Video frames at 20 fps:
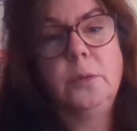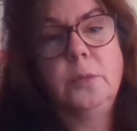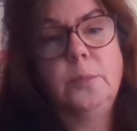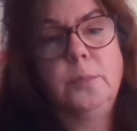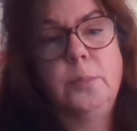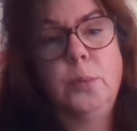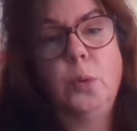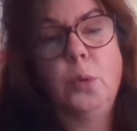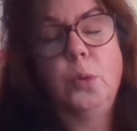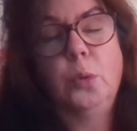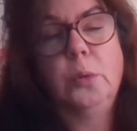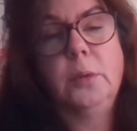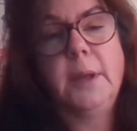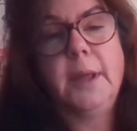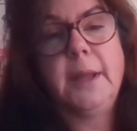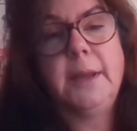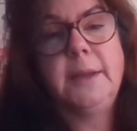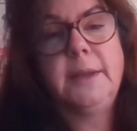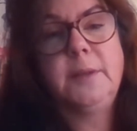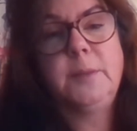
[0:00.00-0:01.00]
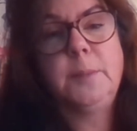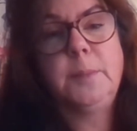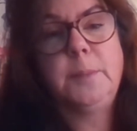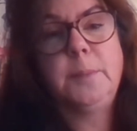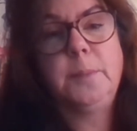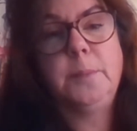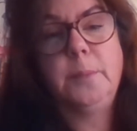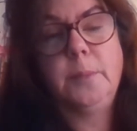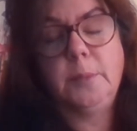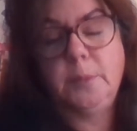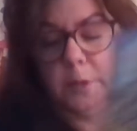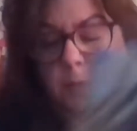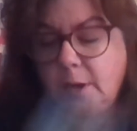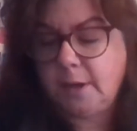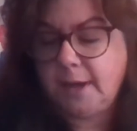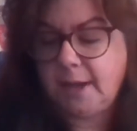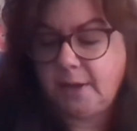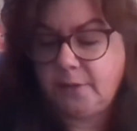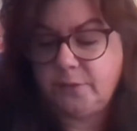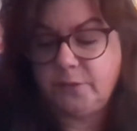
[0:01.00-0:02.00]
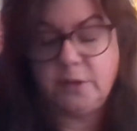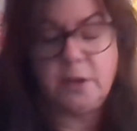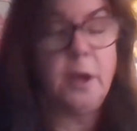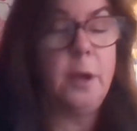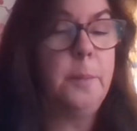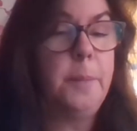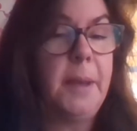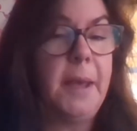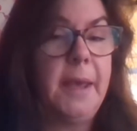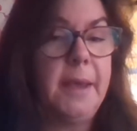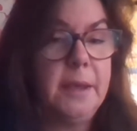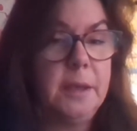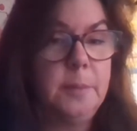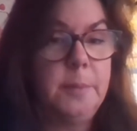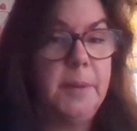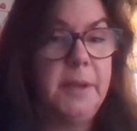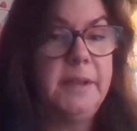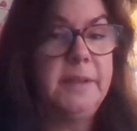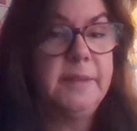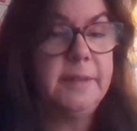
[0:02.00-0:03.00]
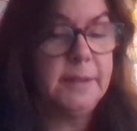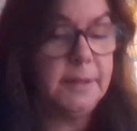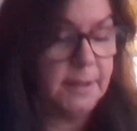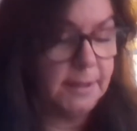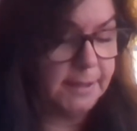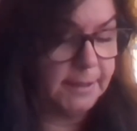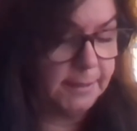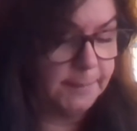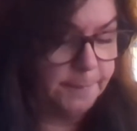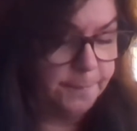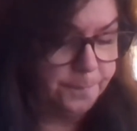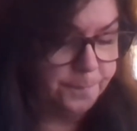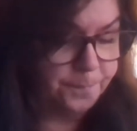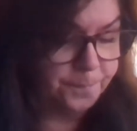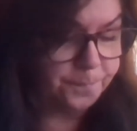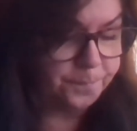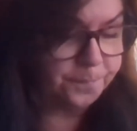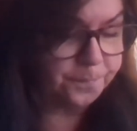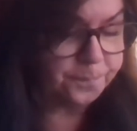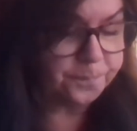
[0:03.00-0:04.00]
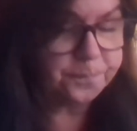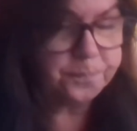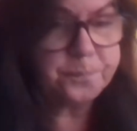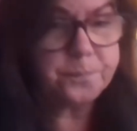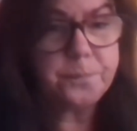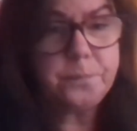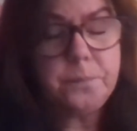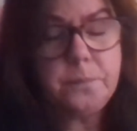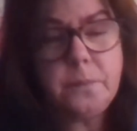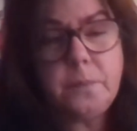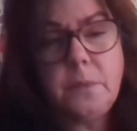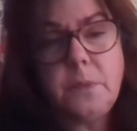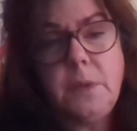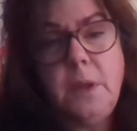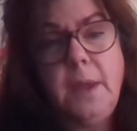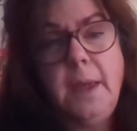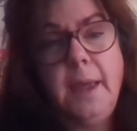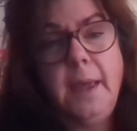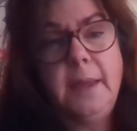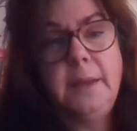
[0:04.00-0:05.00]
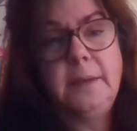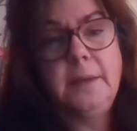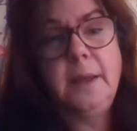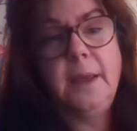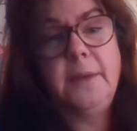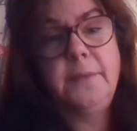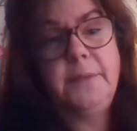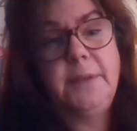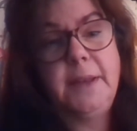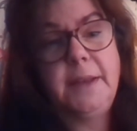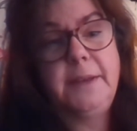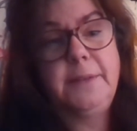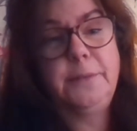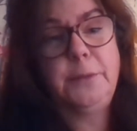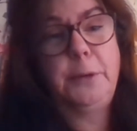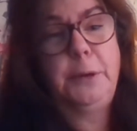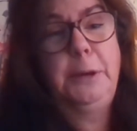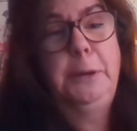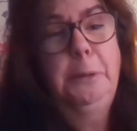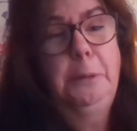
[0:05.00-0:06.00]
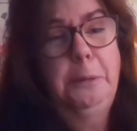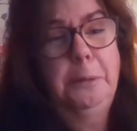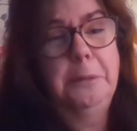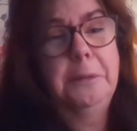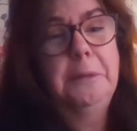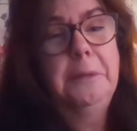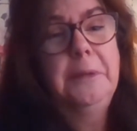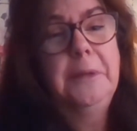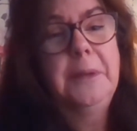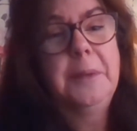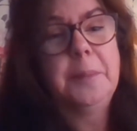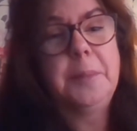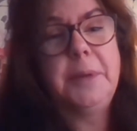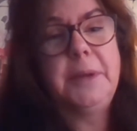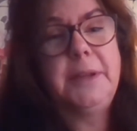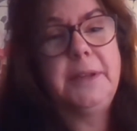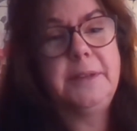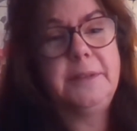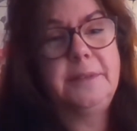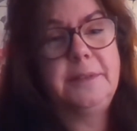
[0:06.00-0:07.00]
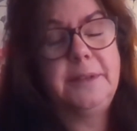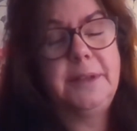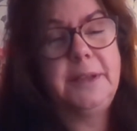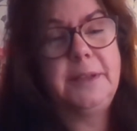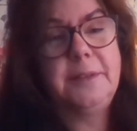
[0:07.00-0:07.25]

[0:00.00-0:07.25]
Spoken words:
ball and is gonna have to go back, basically. And I haven't had it very long, but it's